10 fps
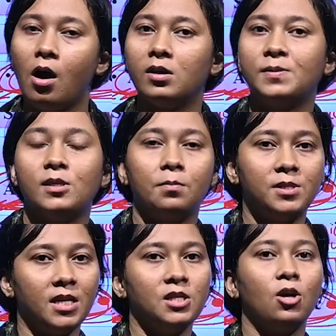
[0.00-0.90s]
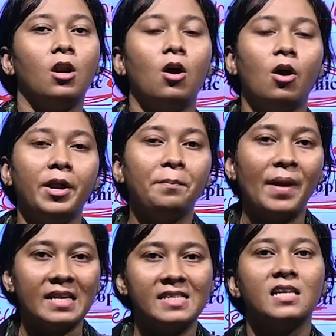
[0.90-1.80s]
a substance or a
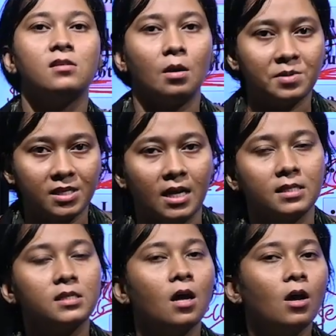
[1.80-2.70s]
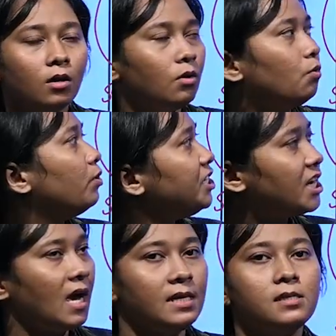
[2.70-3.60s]
magic substance which
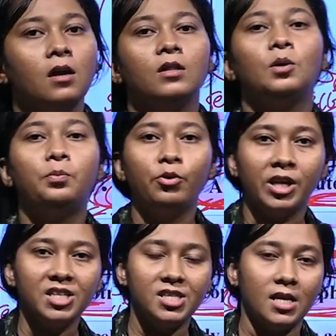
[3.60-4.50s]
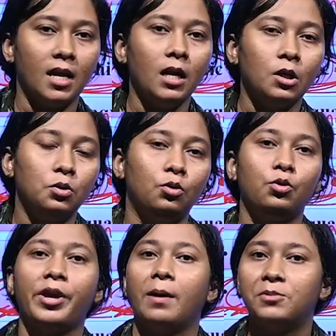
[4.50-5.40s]
has the potential
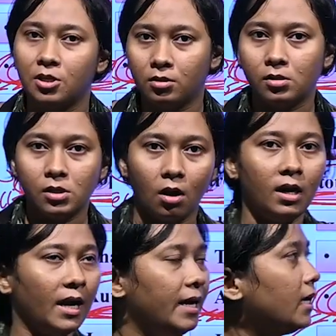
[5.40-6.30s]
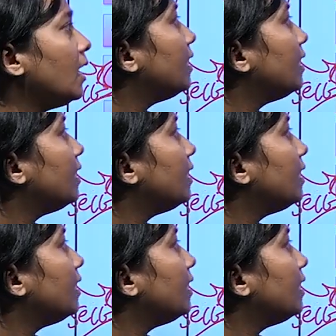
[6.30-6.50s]
to capture the sunlight,